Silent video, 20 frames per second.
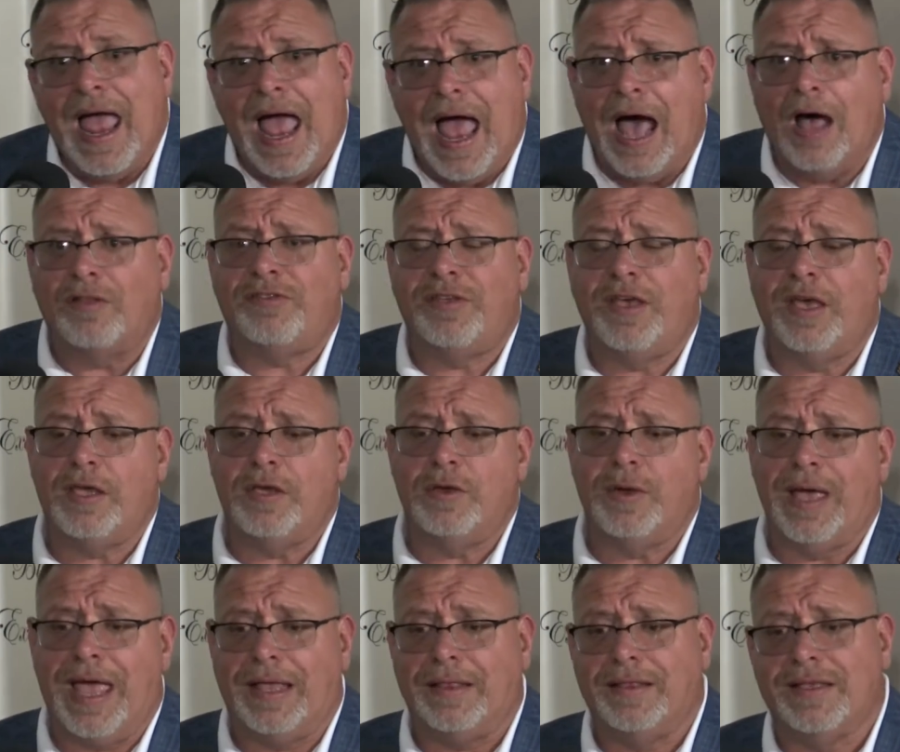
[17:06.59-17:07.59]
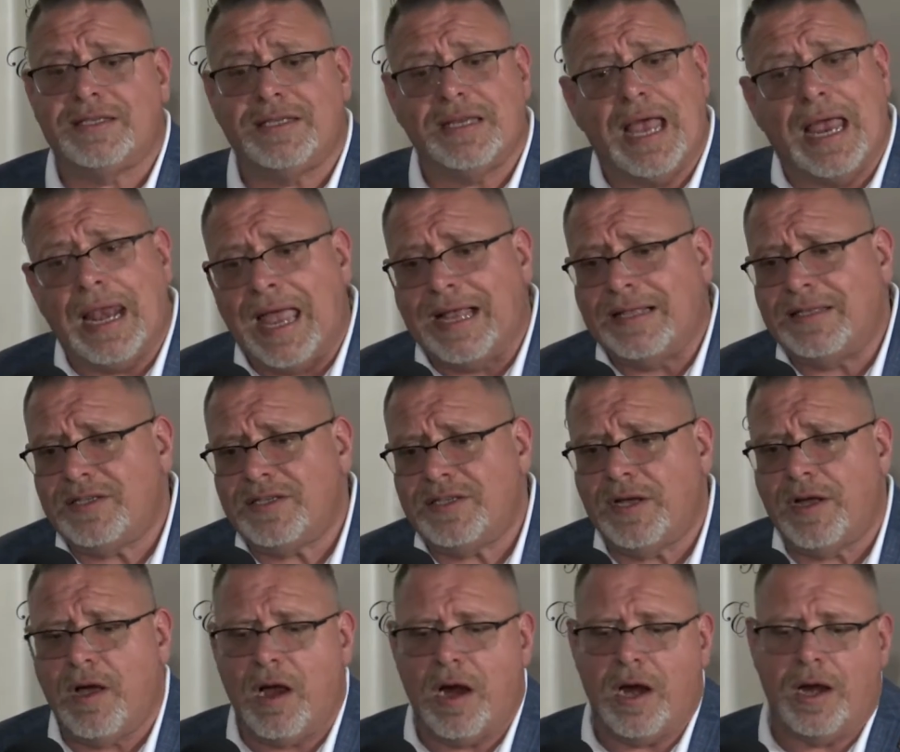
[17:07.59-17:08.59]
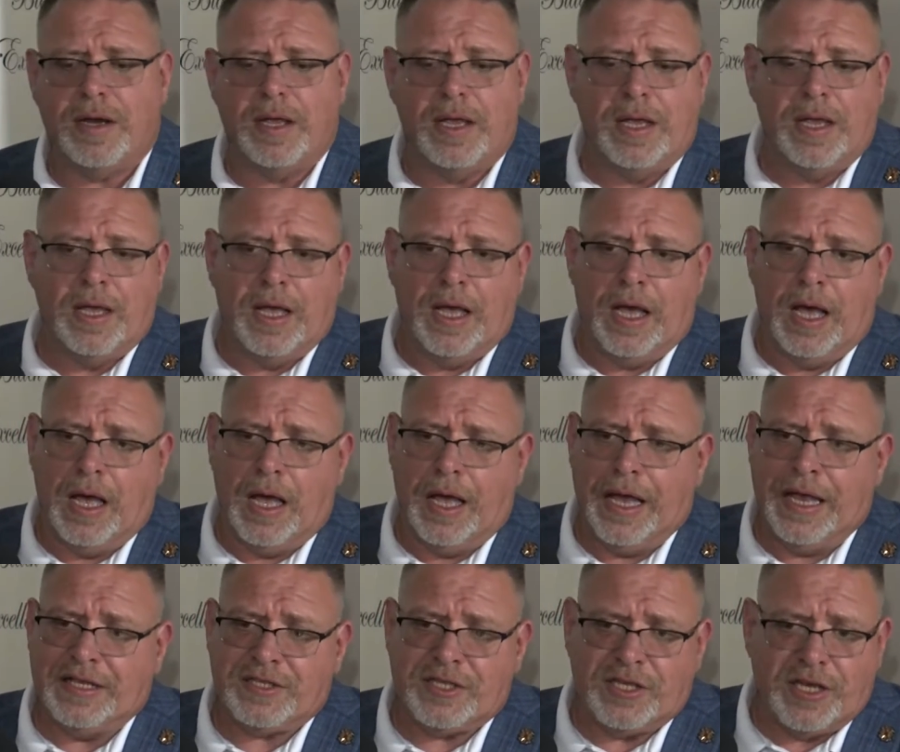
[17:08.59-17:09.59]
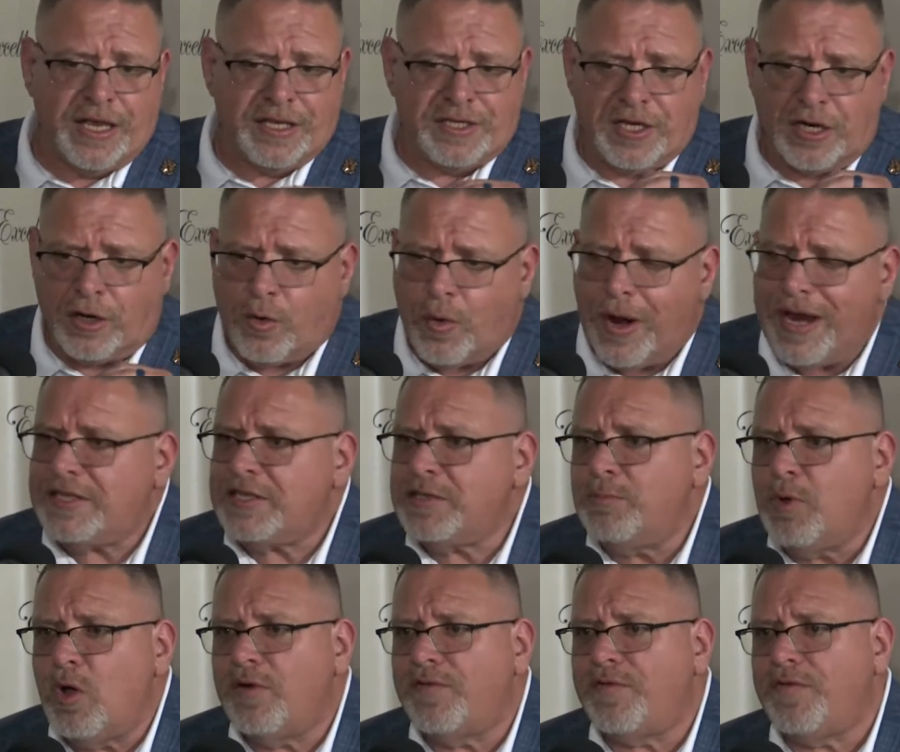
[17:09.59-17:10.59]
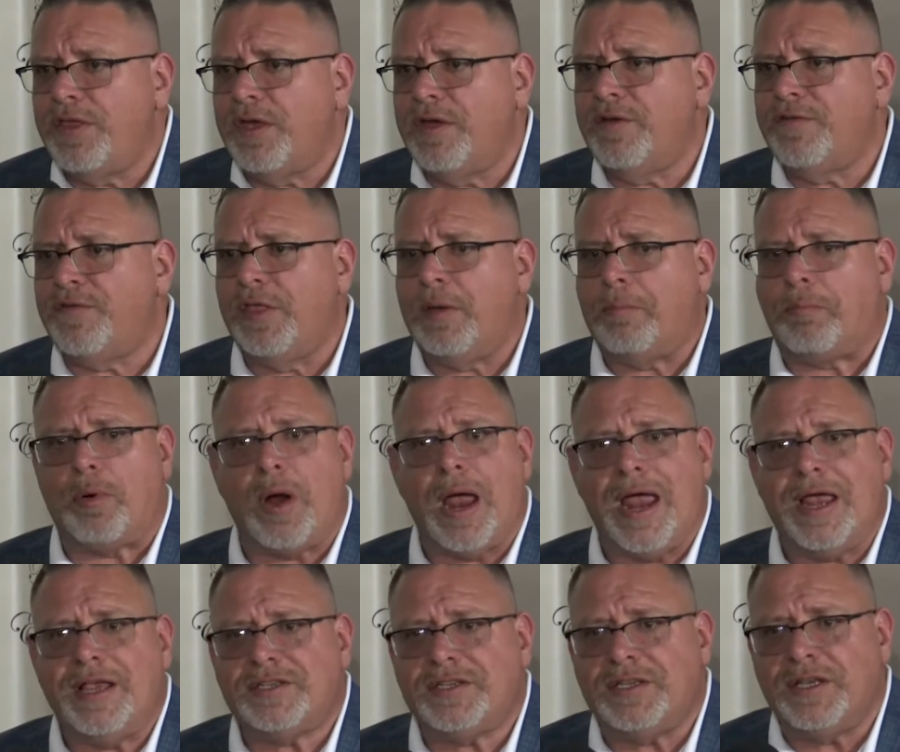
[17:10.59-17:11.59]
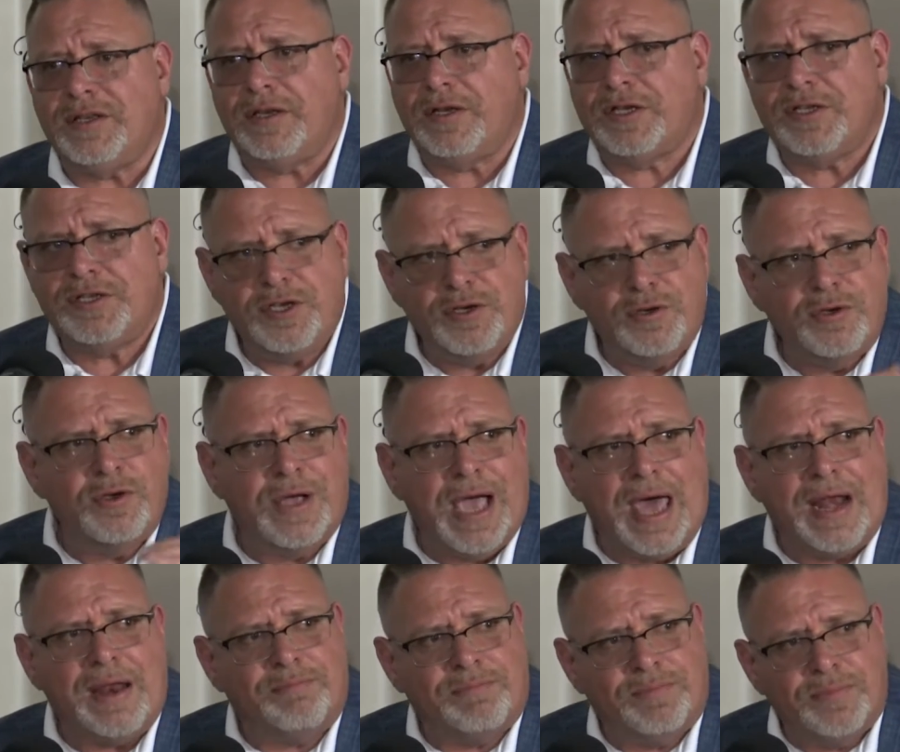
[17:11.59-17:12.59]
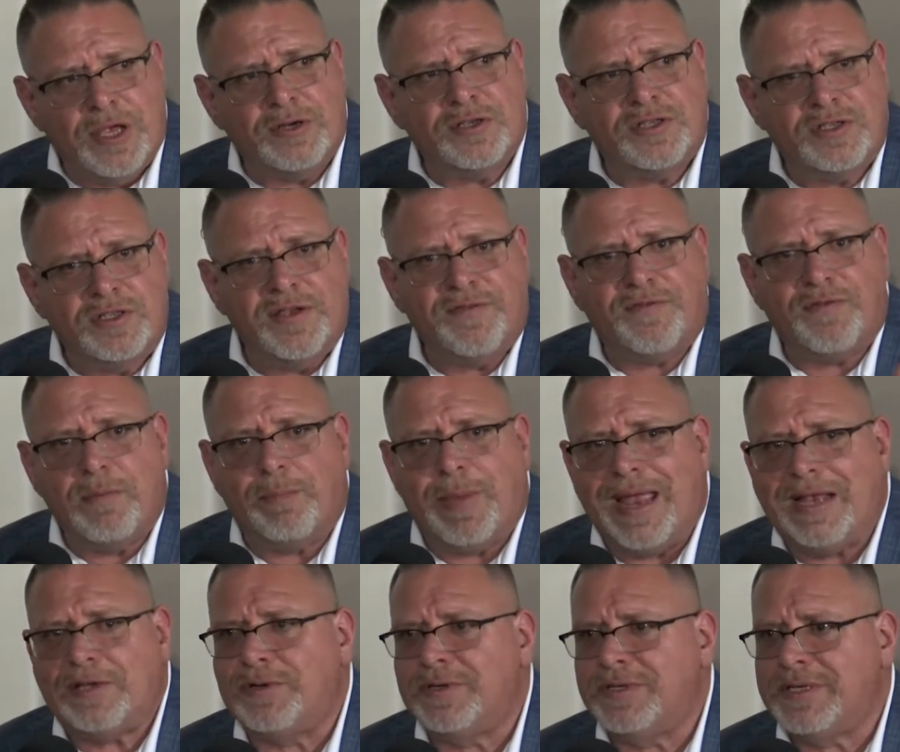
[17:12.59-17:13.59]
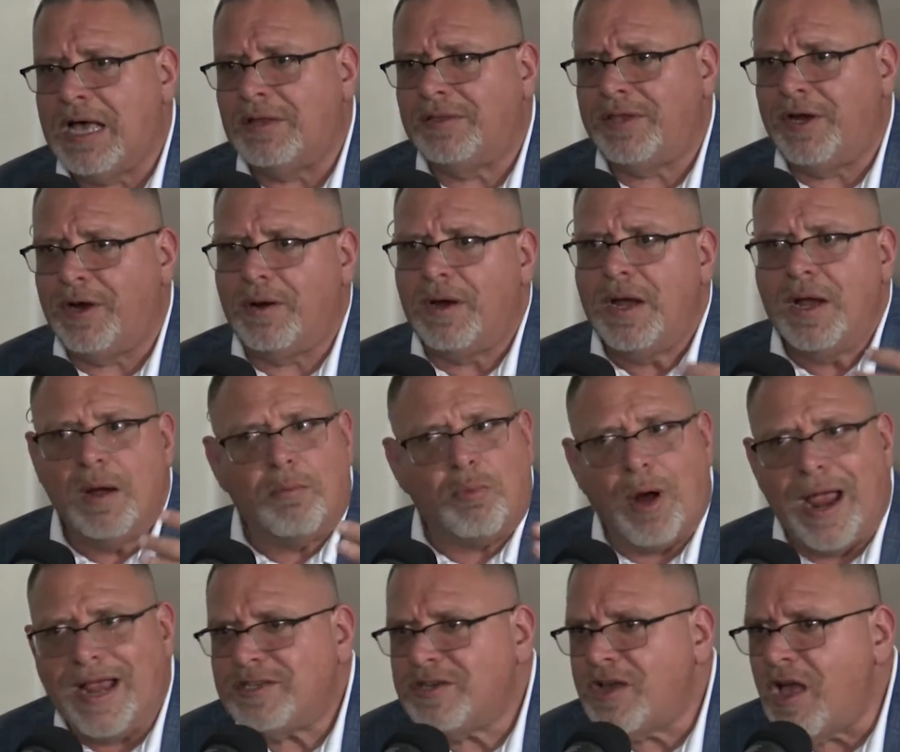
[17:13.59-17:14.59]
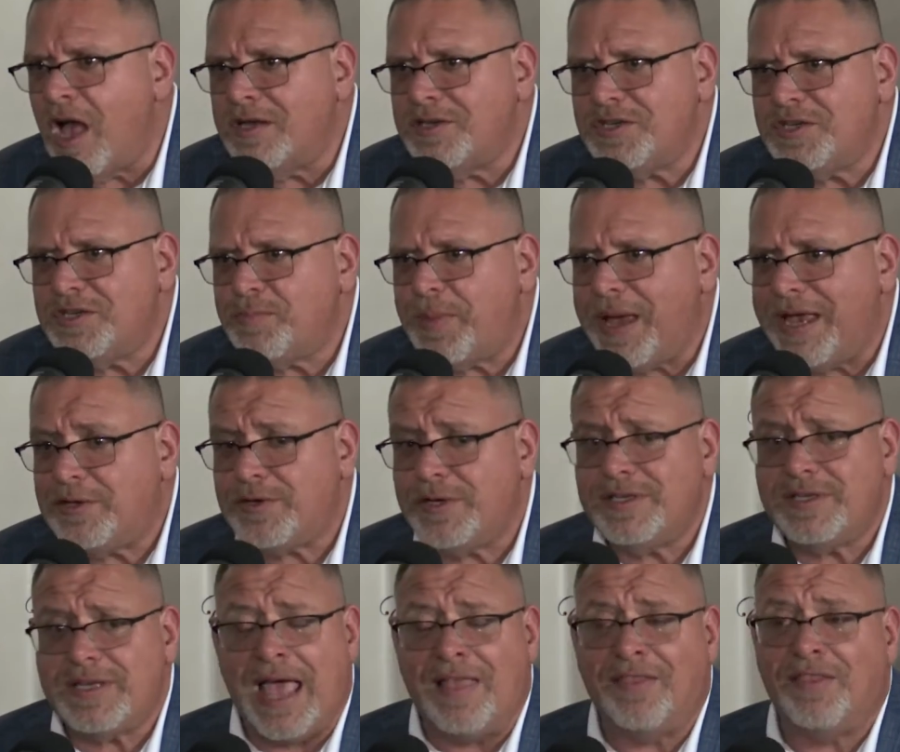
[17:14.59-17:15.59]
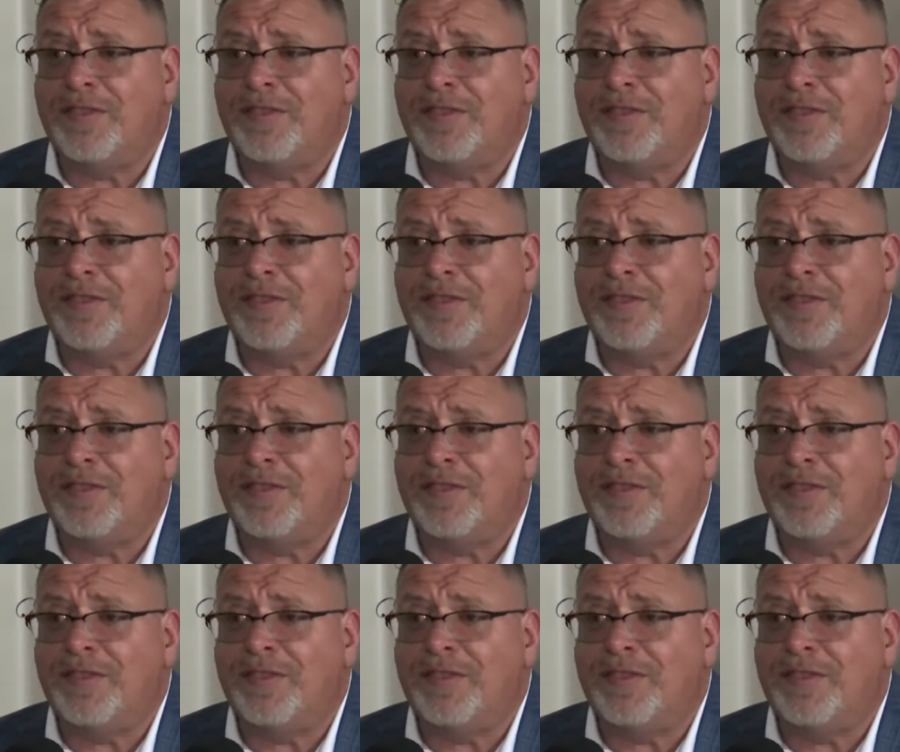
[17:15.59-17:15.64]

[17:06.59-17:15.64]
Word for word: I'll tell you, hey, listen, I like the cigar. Uh, it's it's a great smoke for the for the price, and because you you got to there's different patrons out there, price conscious patrons, sure.